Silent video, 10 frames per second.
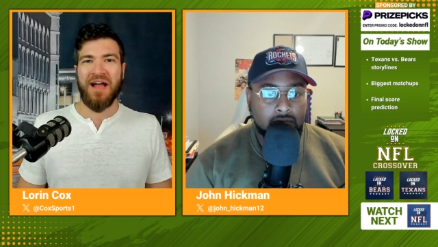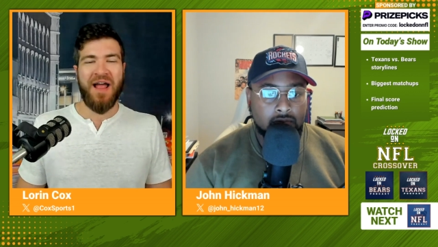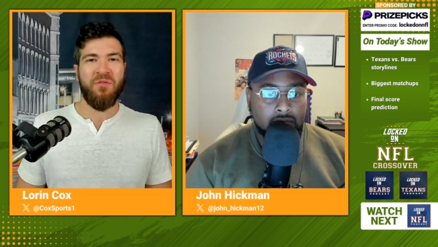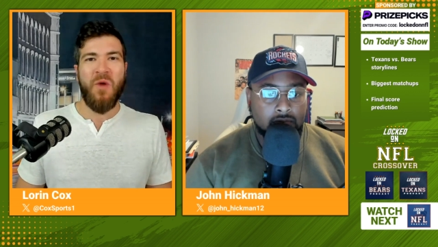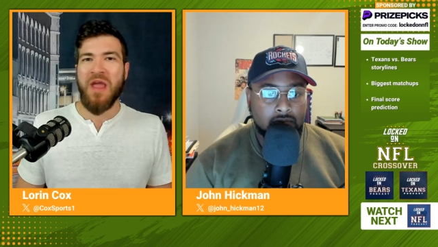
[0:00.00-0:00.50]
Speaker 1: a
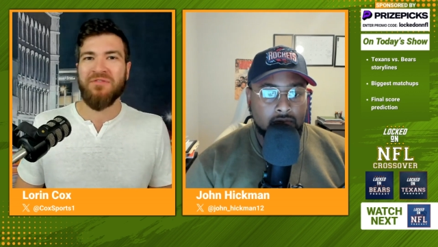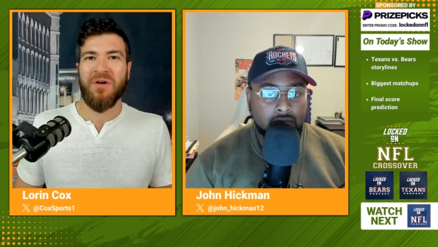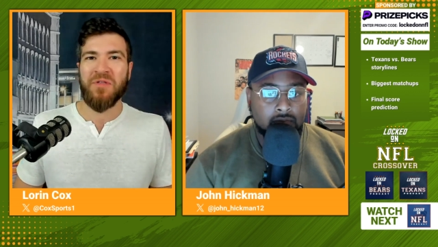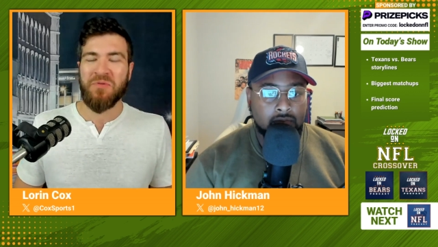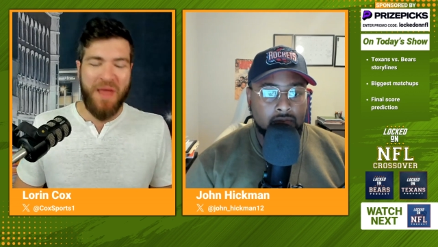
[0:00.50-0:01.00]
guy way
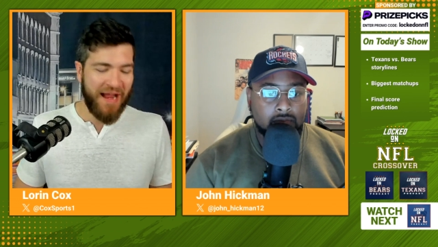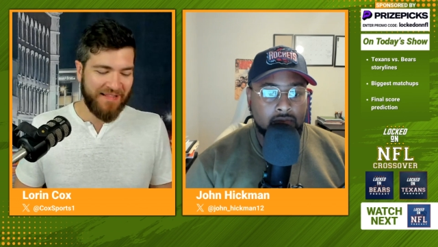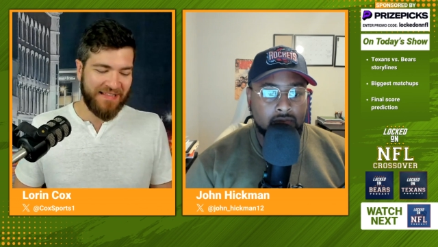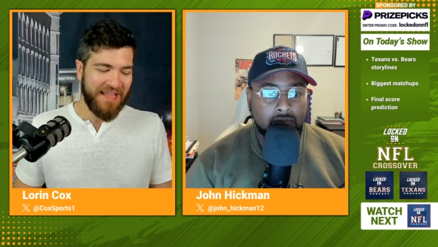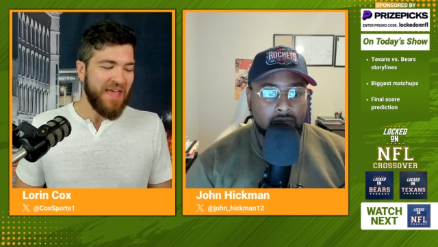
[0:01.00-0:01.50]
farther
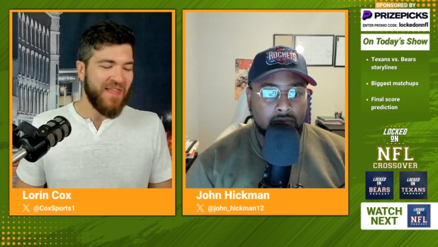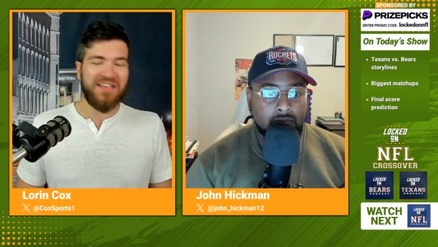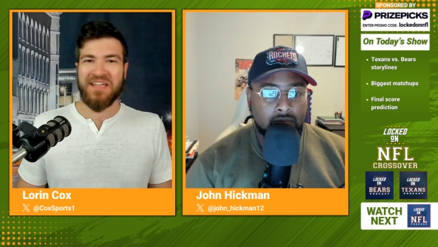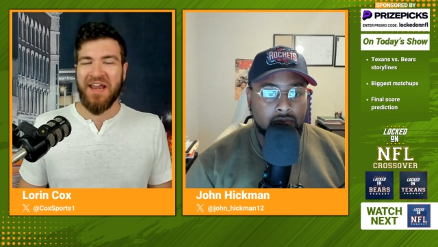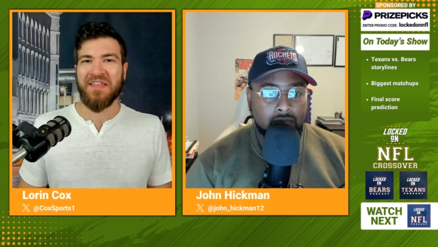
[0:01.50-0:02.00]
back? Like,
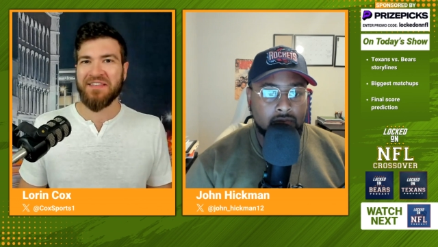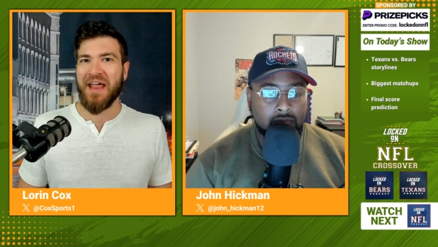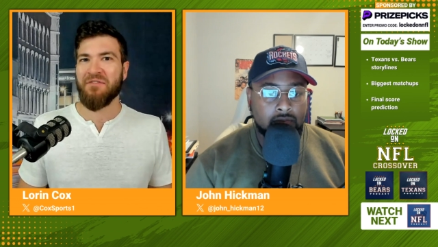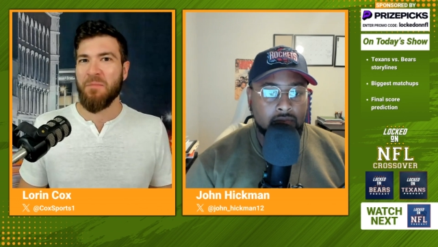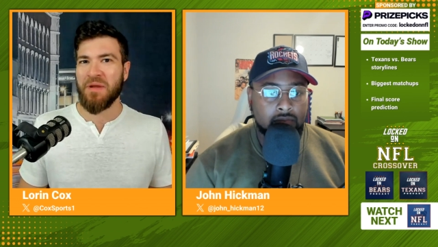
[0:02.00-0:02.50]
that's the kind of thing
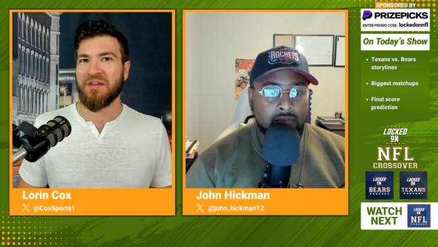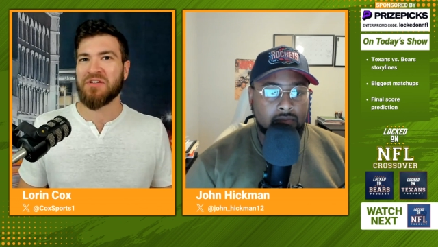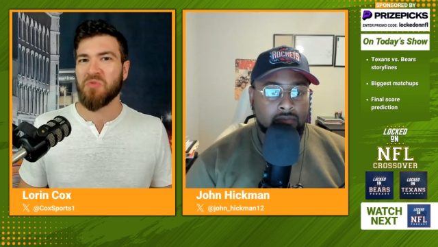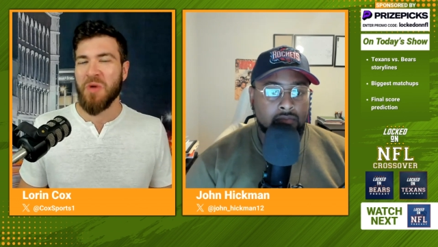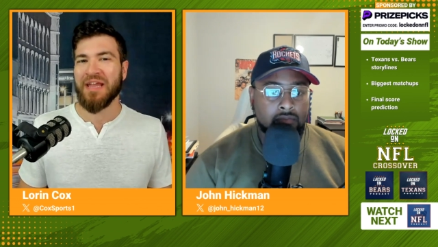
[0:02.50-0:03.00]
that have a big
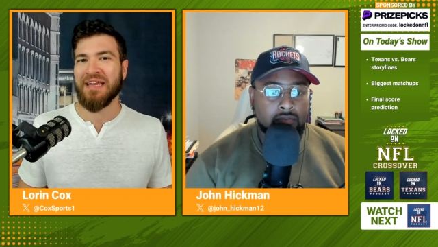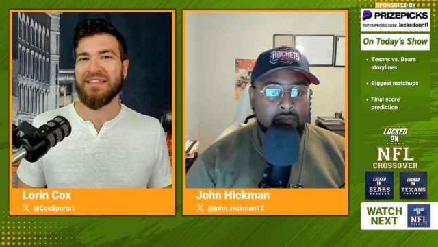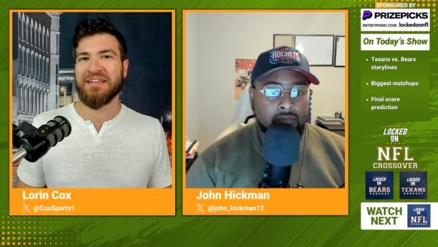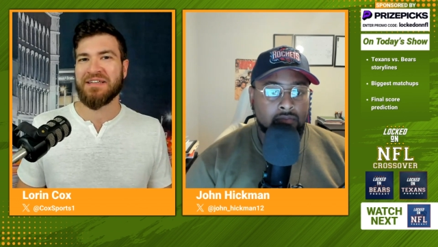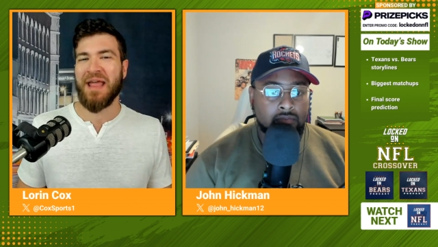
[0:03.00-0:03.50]
swing
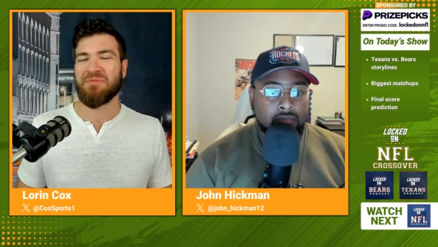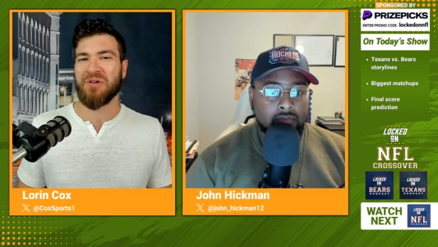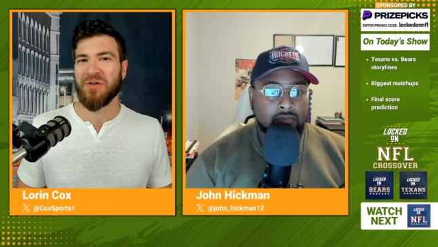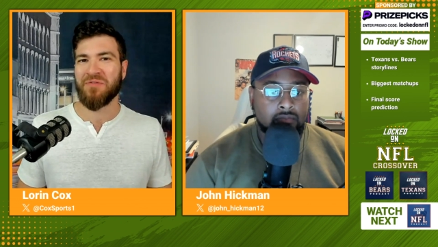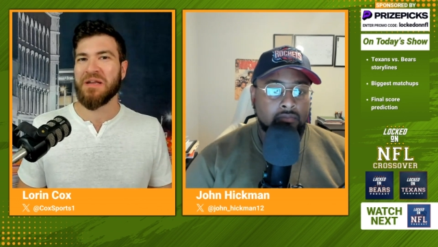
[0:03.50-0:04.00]
in this game.
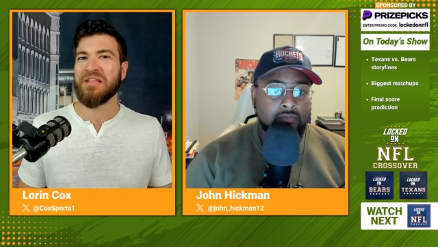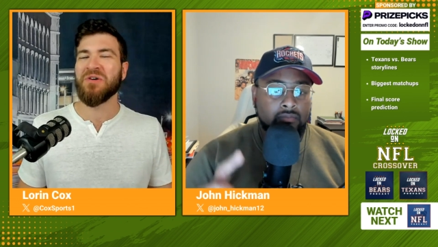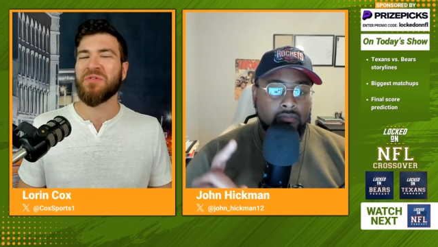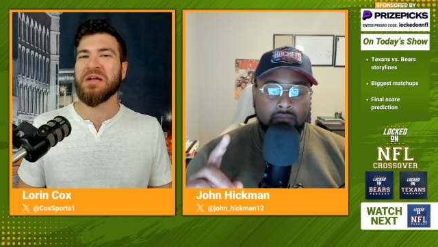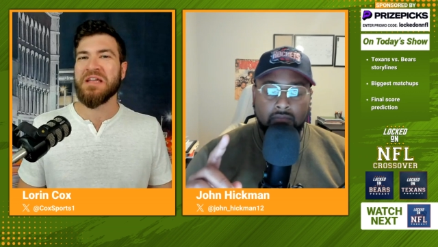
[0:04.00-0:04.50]
So look for
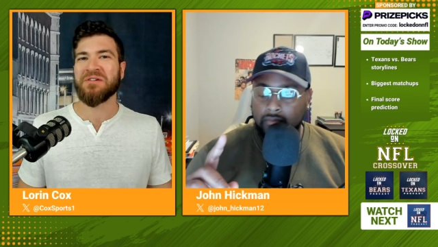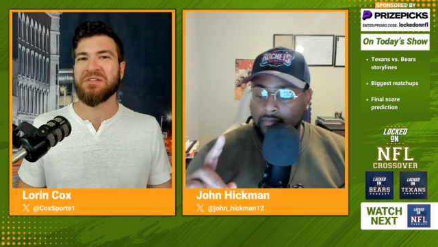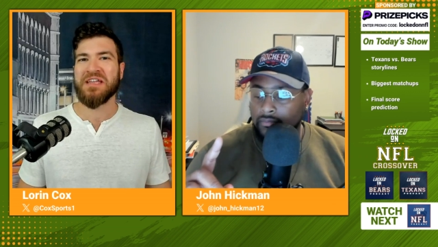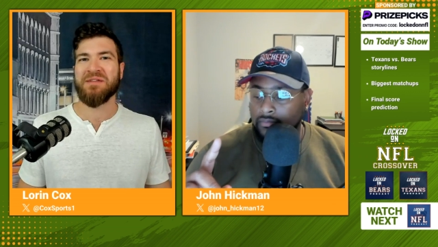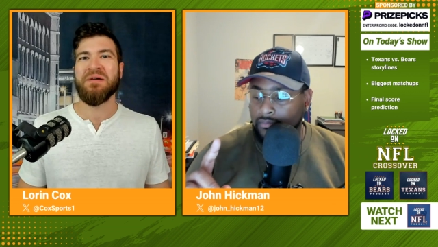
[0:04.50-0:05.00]
either
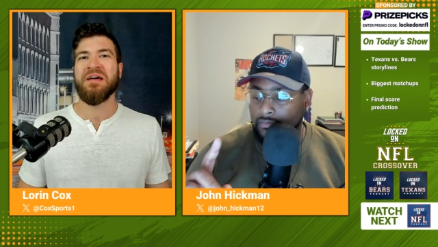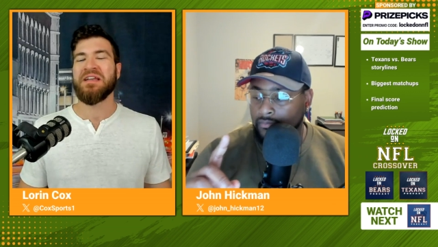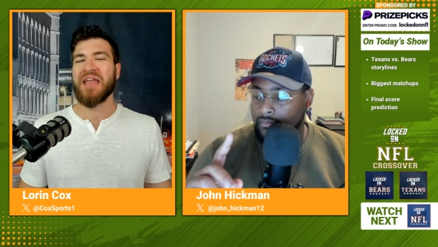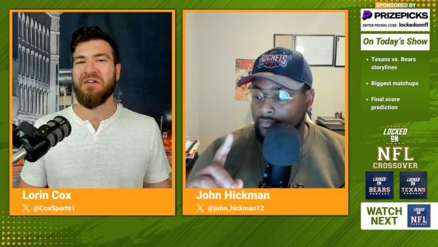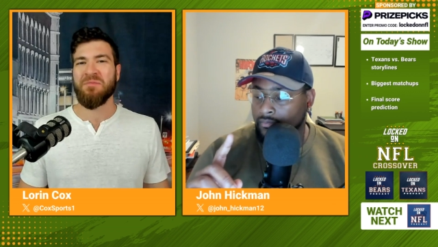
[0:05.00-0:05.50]
team
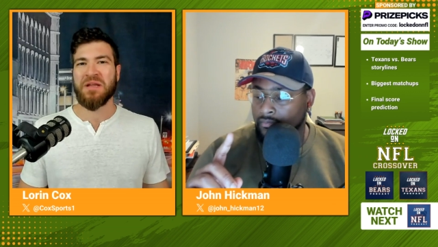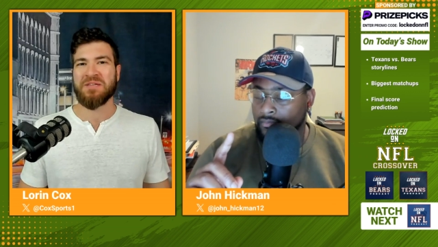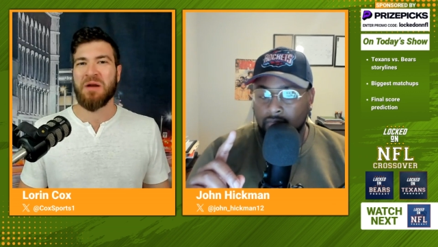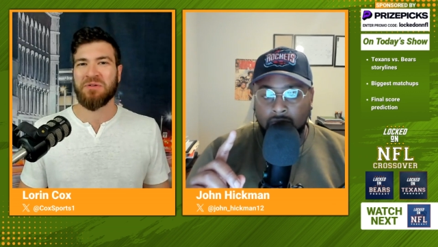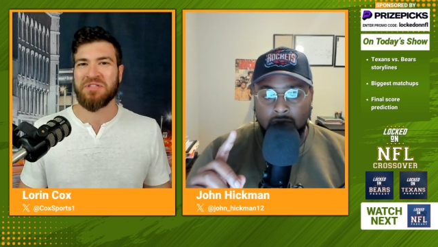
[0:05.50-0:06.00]
have a big
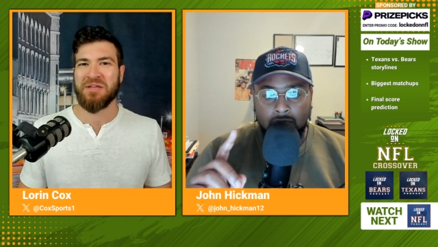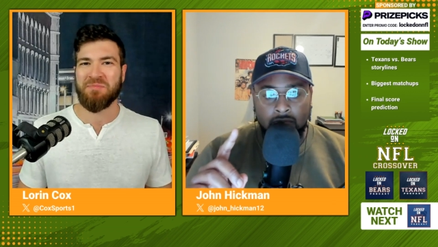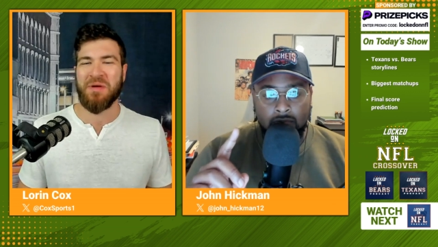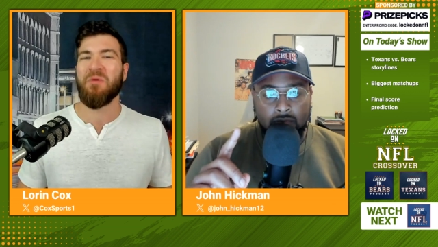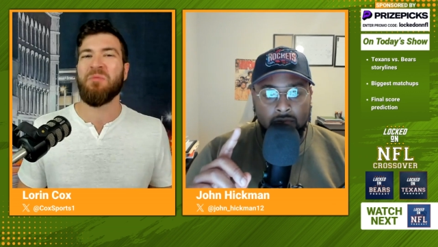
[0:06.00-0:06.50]
special teams
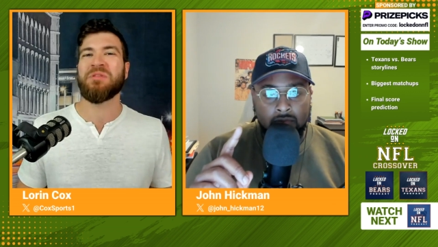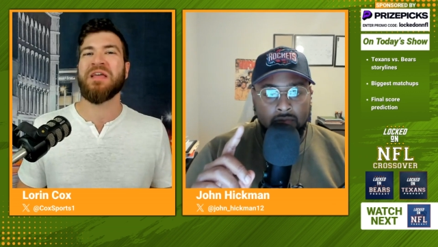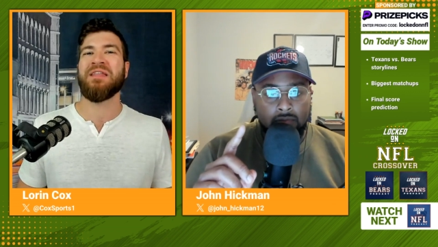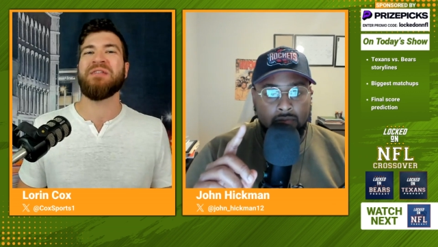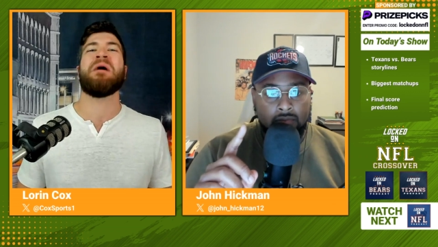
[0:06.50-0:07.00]
play. I will put
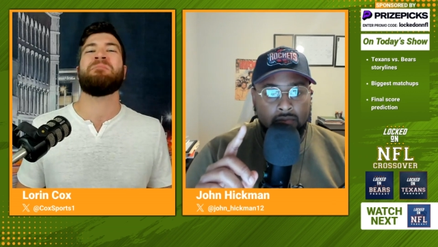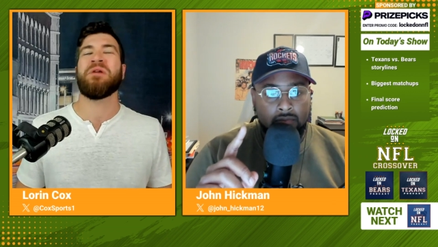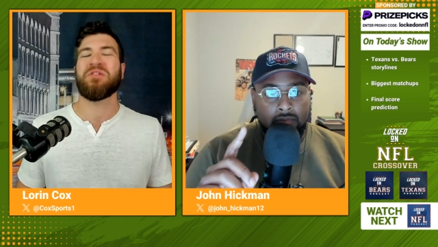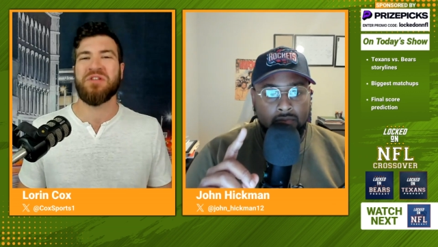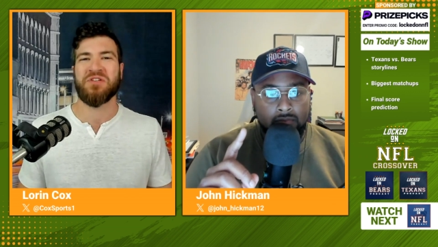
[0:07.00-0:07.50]
that in my
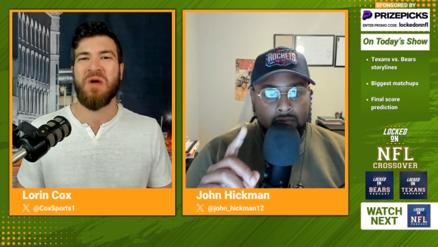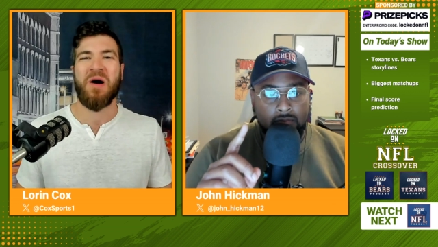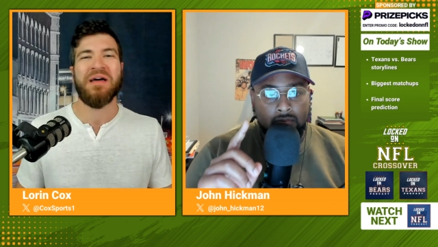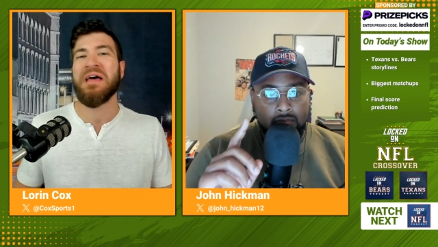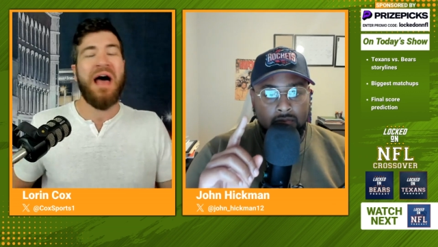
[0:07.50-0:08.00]
prediction as
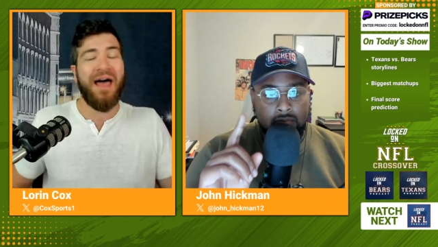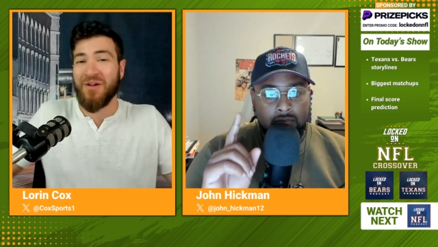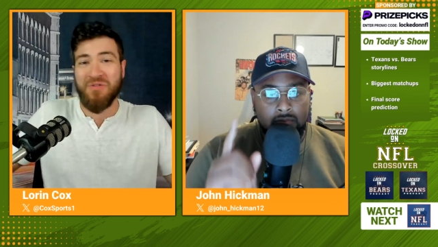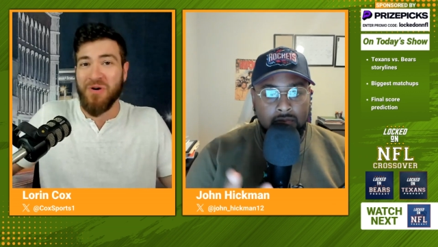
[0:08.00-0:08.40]
well. I don't know